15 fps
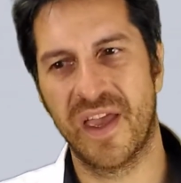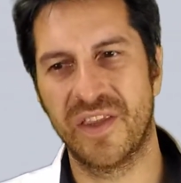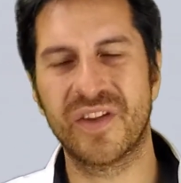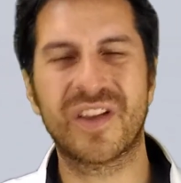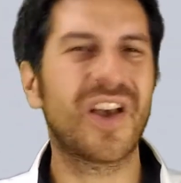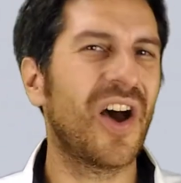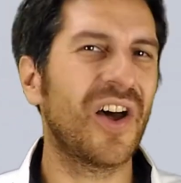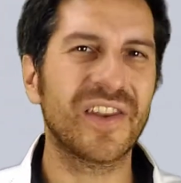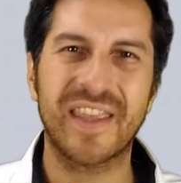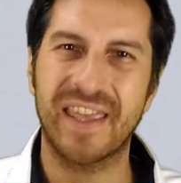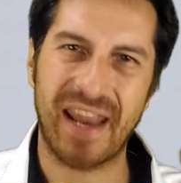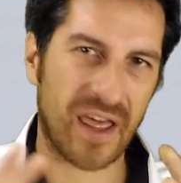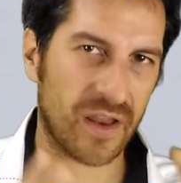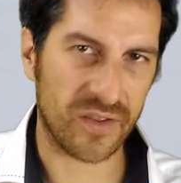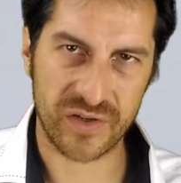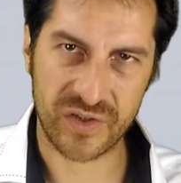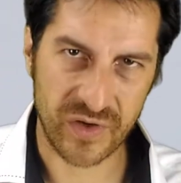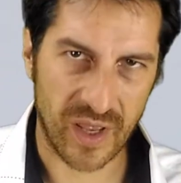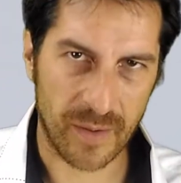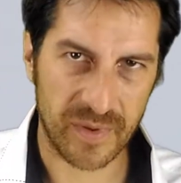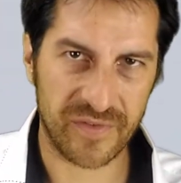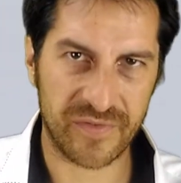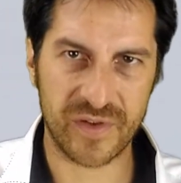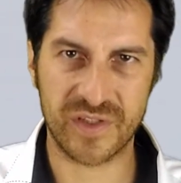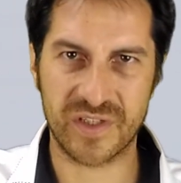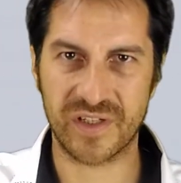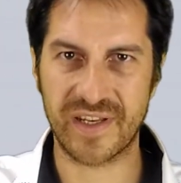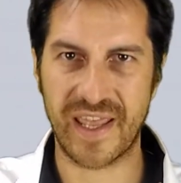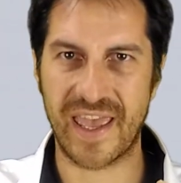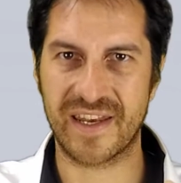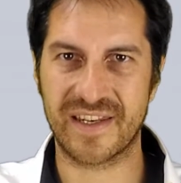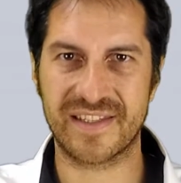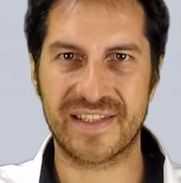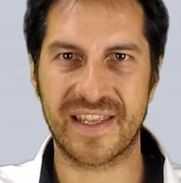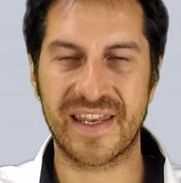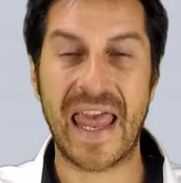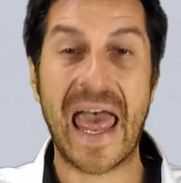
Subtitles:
You can't get out of the trap if you don't understand